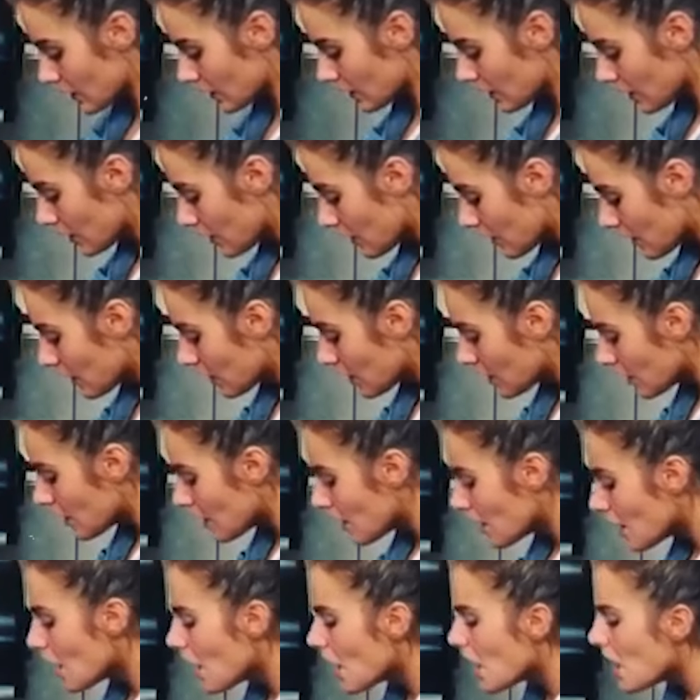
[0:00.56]
American
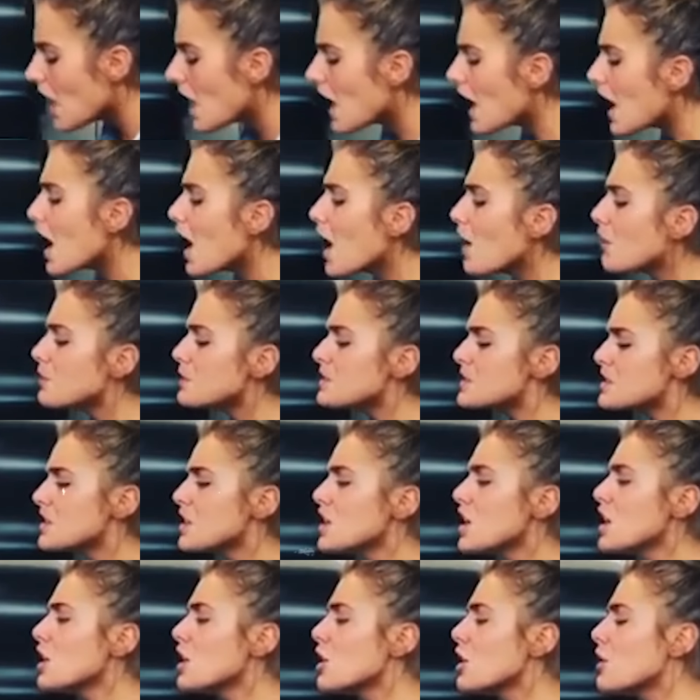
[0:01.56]
Idol has a very special
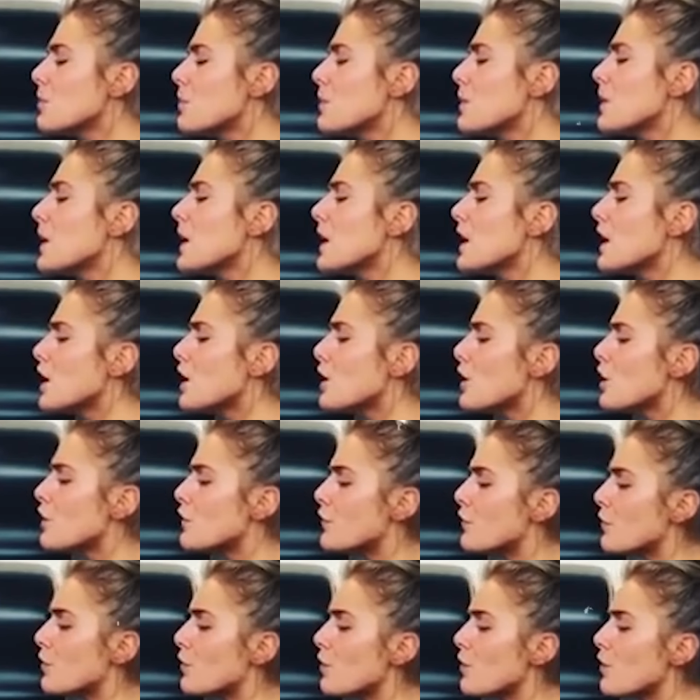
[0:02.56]
contestant this year,
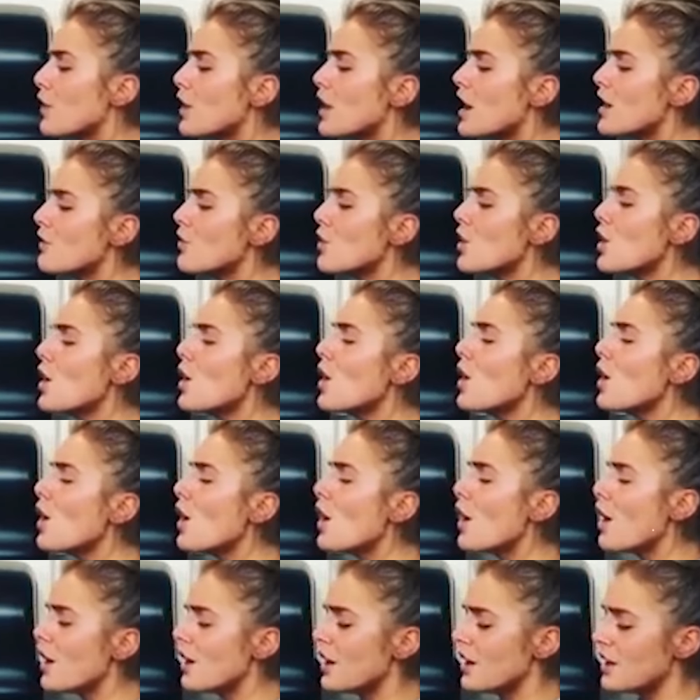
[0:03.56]
someone who
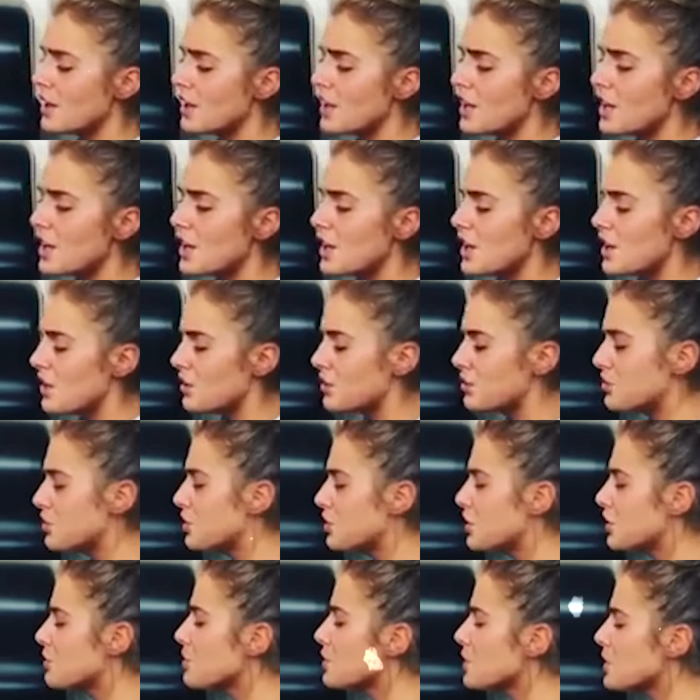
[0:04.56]
comes from musical
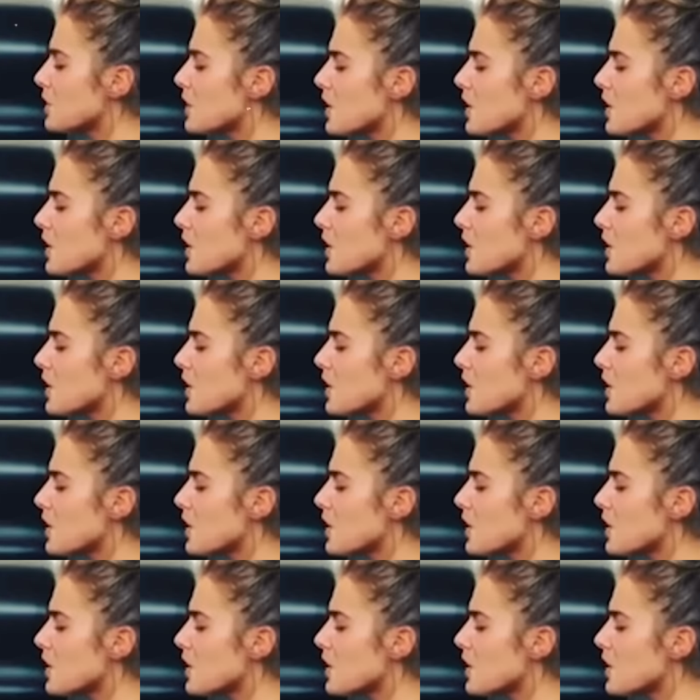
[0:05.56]
royalty.